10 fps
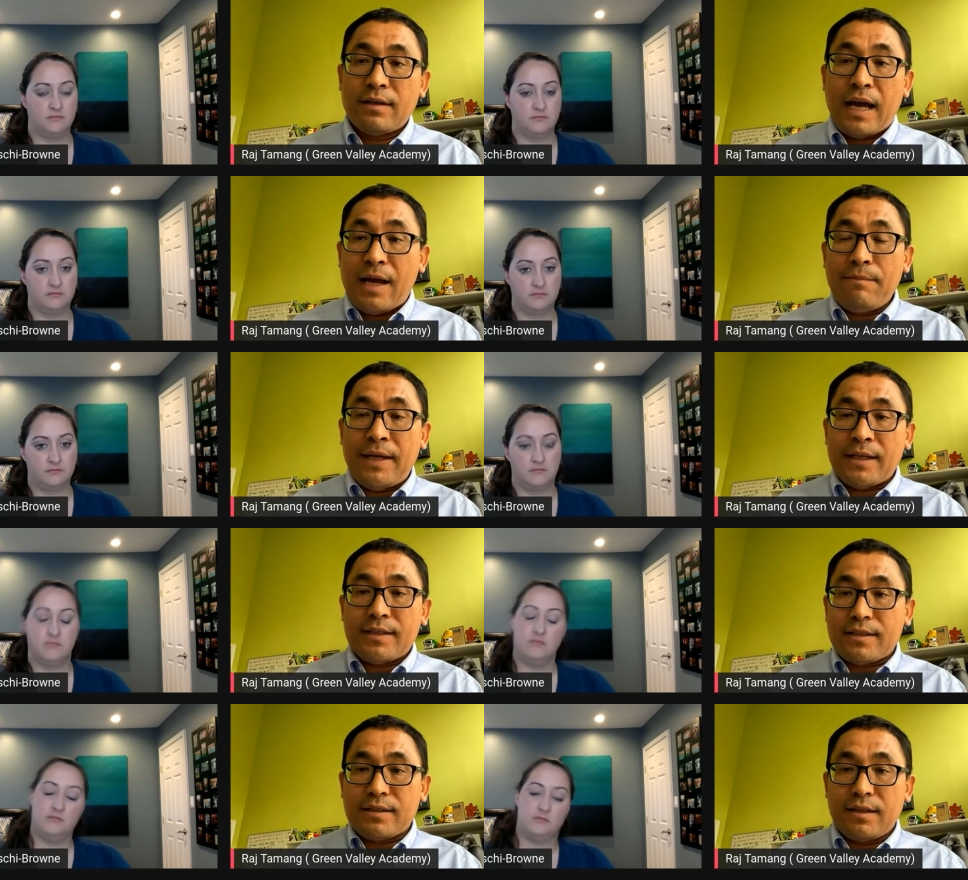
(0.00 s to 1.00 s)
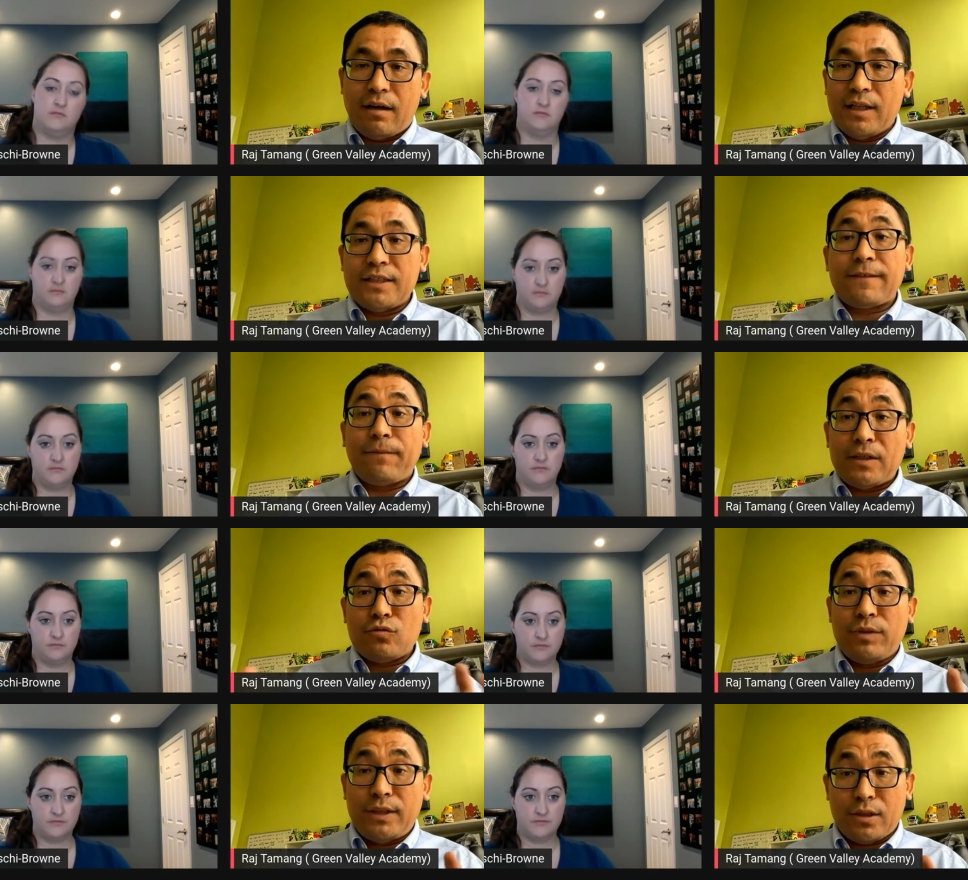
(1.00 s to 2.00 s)
Speaker 1: i make hmm. all these fixed
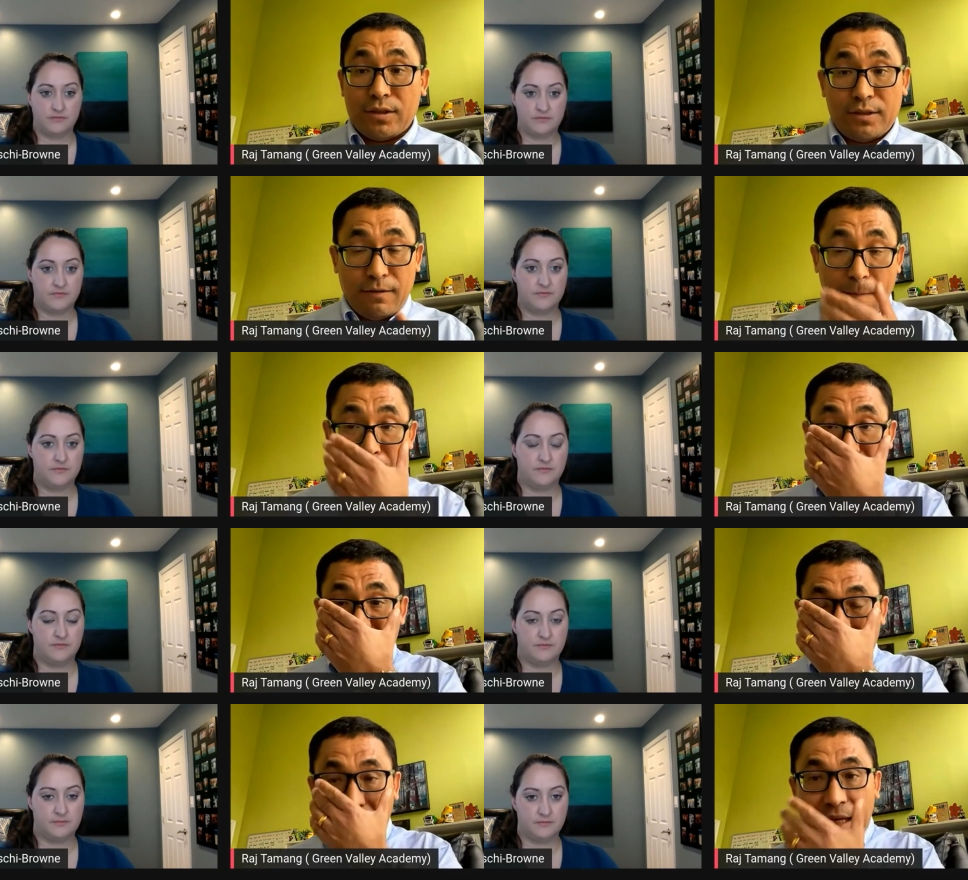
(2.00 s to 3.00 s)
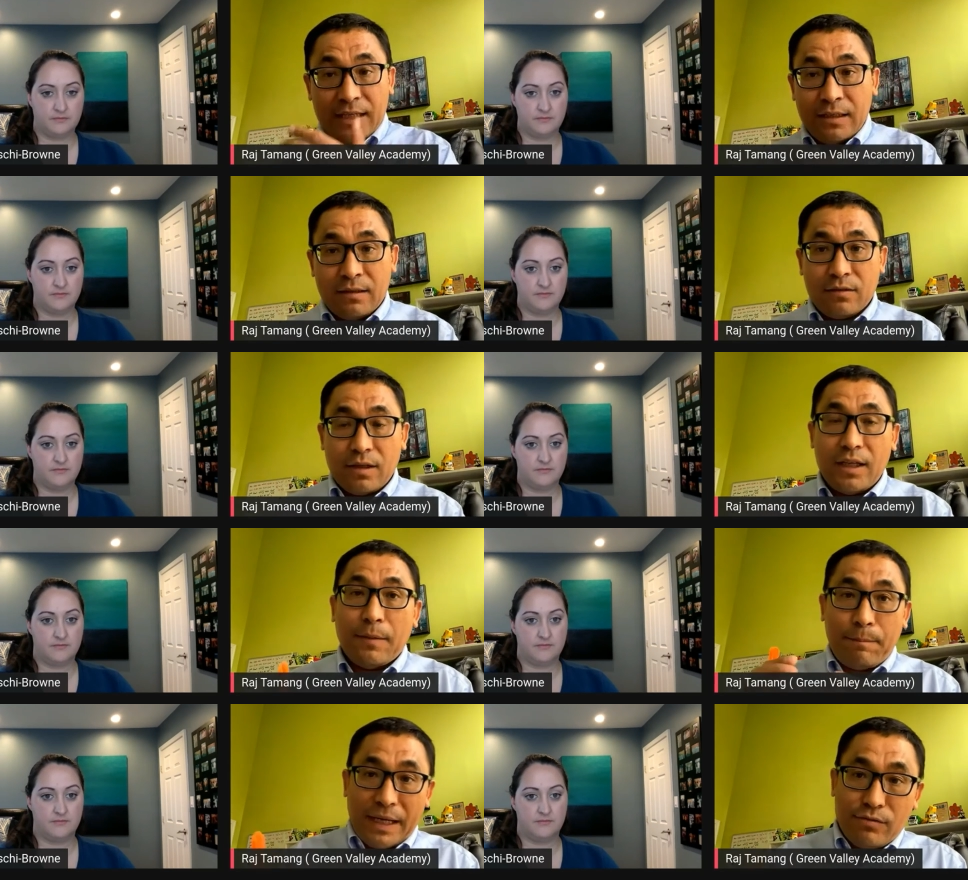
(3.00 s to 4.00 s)
windows and in
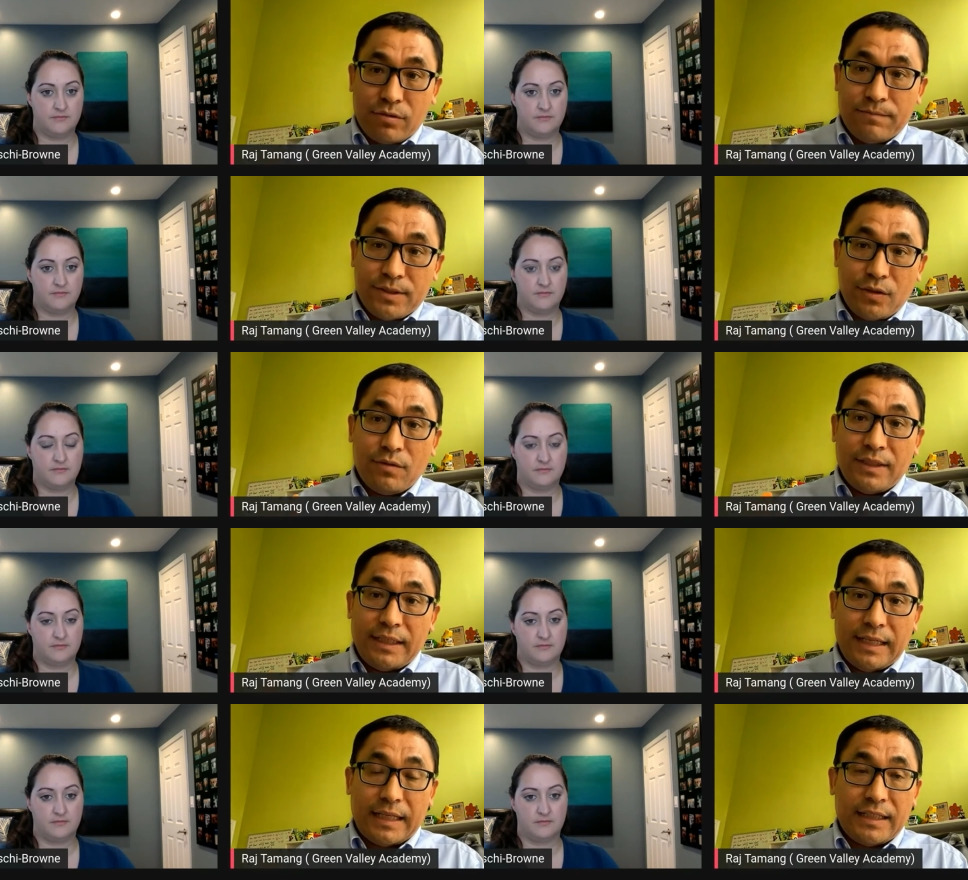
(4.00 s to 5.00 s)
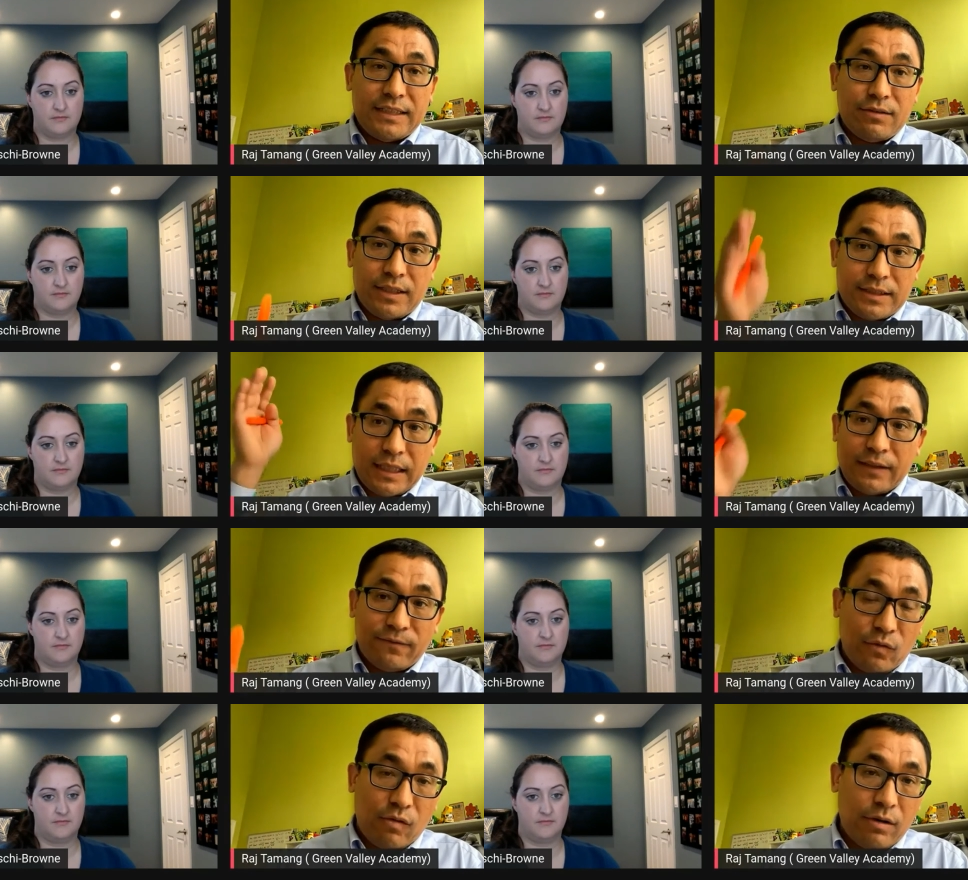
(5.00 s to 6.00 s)
the bedrooms you need at least on the second
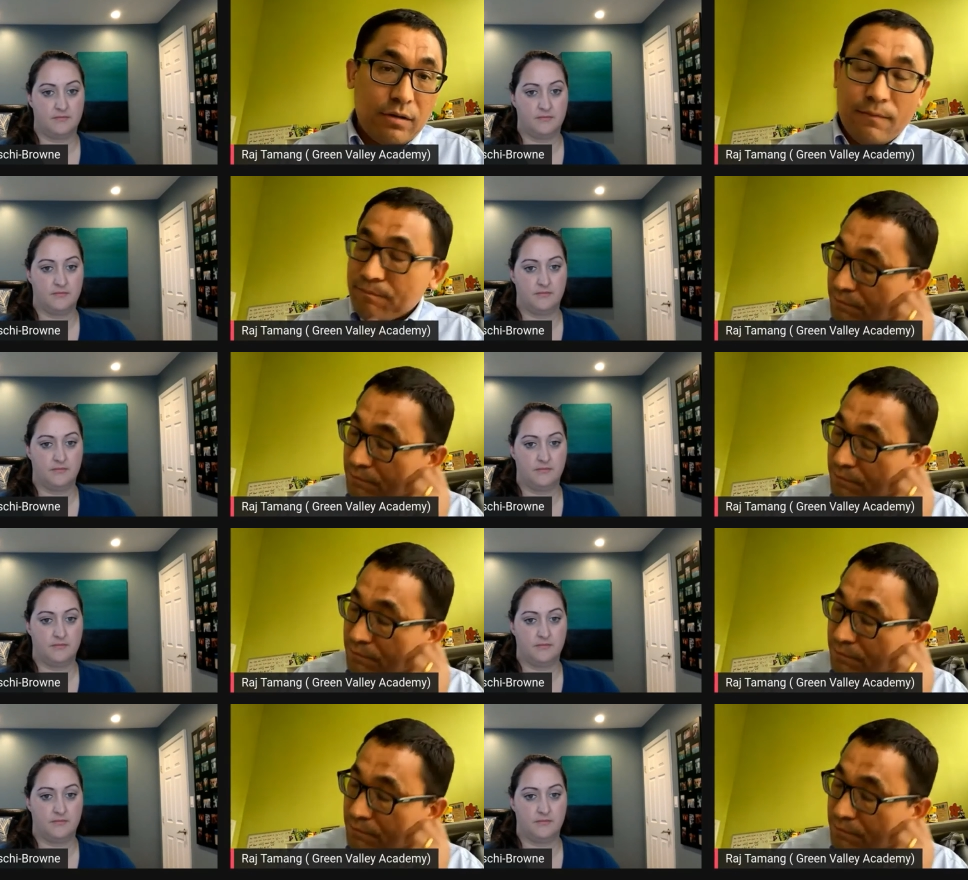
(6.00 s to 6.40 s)
floor